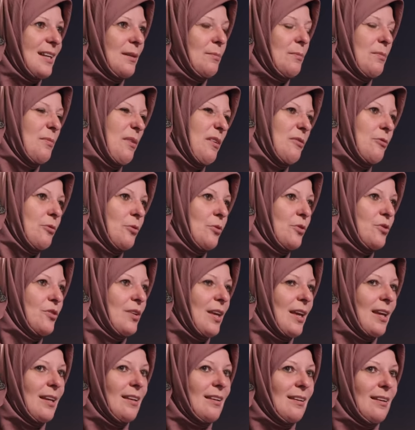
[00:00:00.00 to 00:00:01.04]
I'm in my
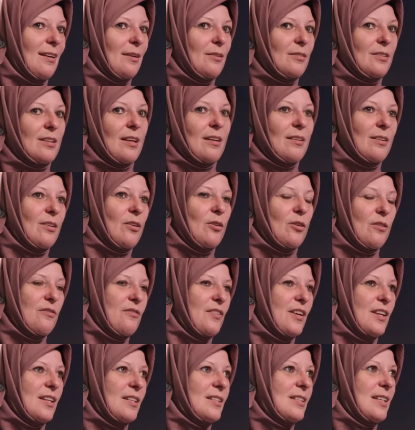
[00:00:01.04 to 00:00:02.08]
fourth year, you know, I got a
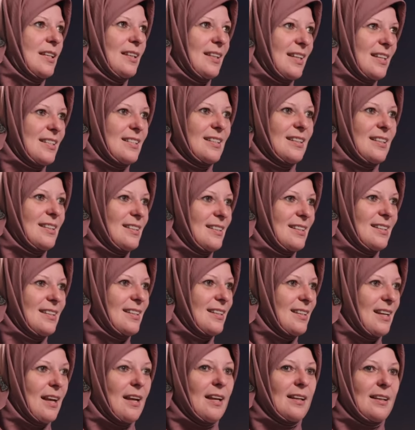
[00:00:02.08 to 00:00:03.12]
first in this and da da
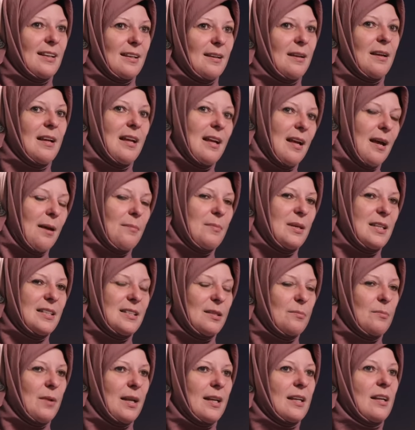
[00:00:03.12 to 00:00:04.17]
da. da and I'm
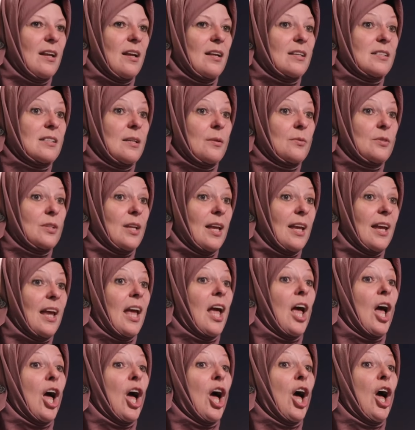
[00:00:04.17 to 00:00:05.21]
leading my class, and I was like,
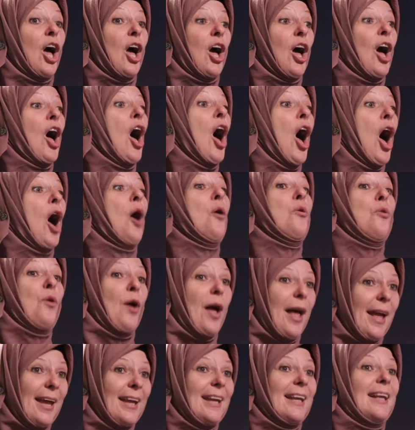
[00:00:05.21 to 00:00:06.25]
Oh,
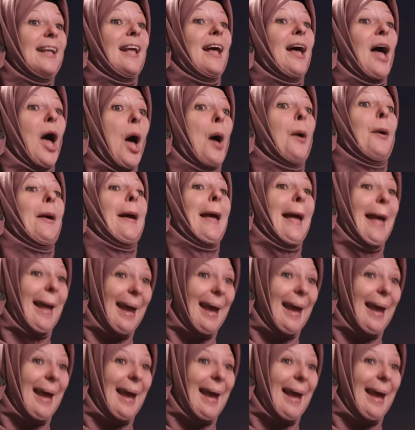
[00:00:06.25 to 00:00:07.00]
right.